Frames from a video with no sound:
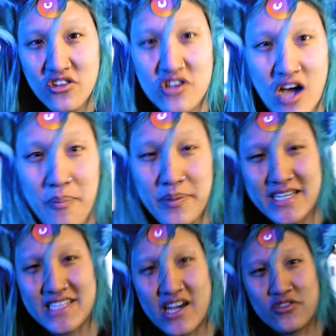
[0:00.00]

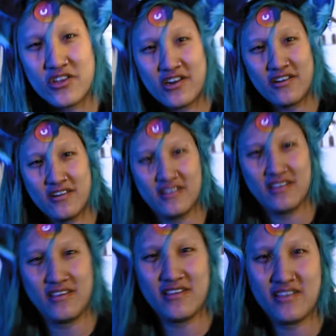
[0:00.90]
companies out there?
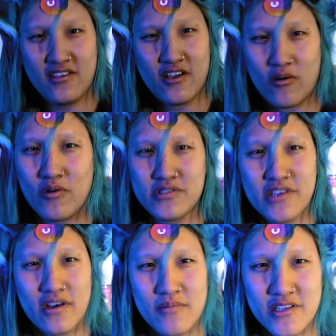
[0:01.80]
Yo, what's
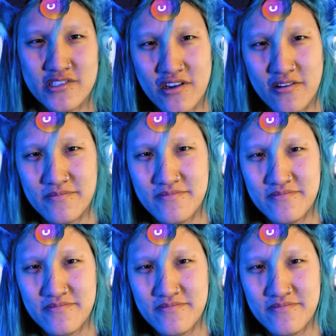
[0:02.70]
up? Let's go.